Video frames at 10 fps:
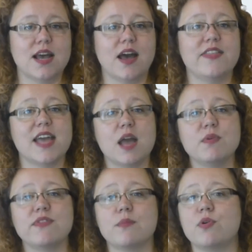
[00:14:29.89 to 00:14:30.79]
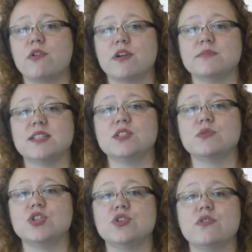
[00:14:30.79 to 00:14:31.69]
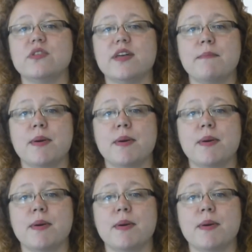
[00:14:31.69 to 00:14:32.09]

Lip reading: and the aim of their programmes is to ensure that their